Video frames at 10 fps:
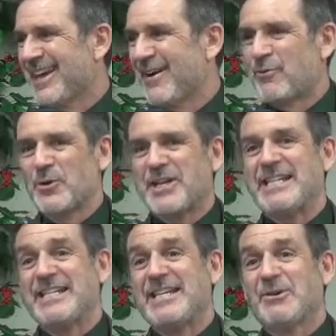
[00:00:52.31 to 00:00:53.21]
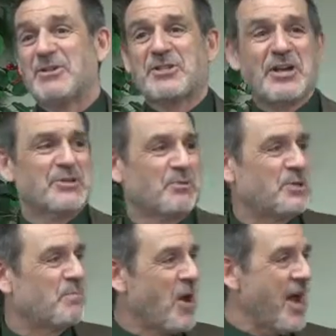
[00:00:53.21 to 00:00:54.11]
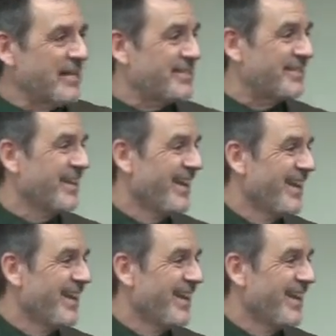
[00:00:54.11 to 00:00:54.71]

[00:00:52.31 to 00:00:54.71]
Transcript: Of course, I didn't hear his son's response,